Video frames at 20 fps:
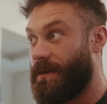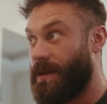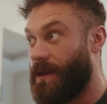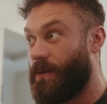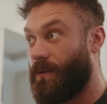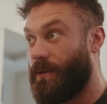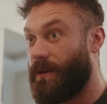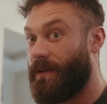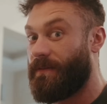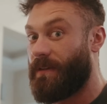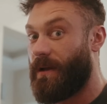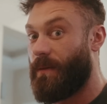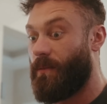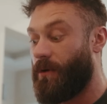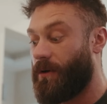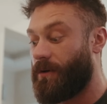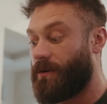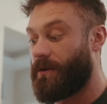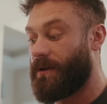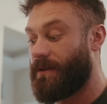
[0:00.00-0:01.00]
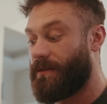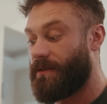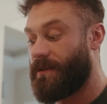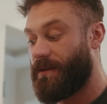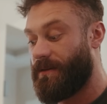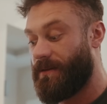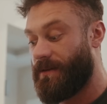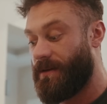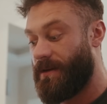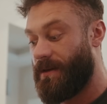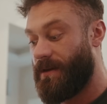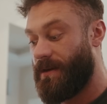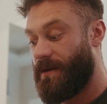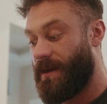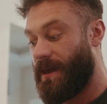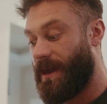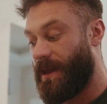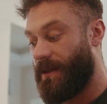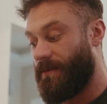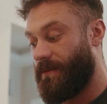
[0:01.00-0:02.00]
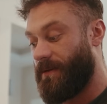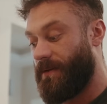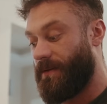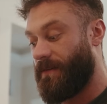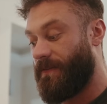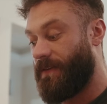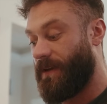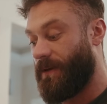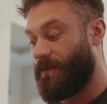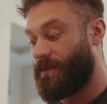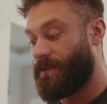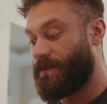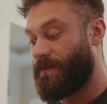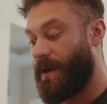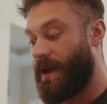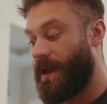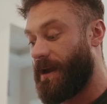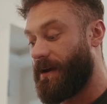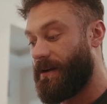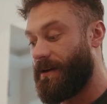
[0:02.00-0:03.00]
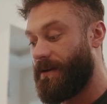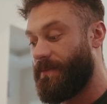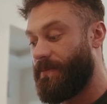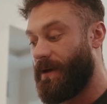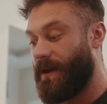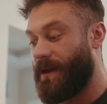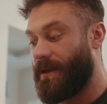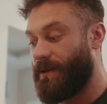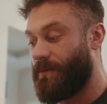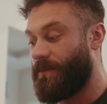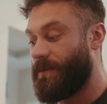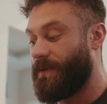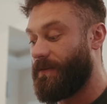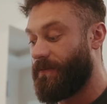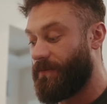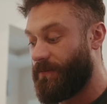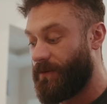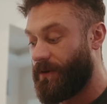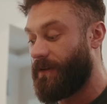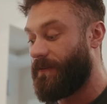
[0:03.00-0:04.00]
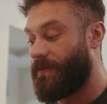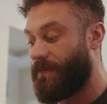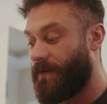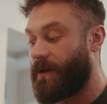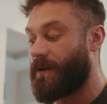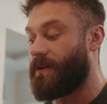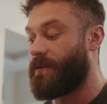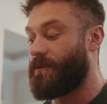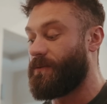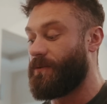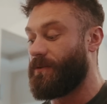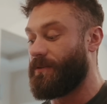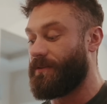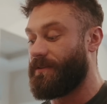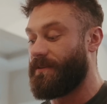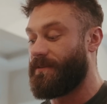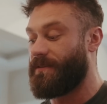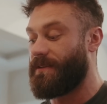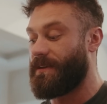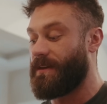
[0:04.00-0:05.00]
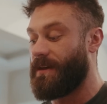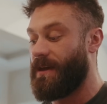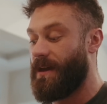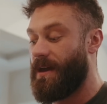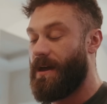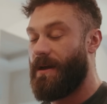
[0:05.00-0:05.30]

equally, if not more crazy, and Phil was just my era, but it would be really fucking cool to see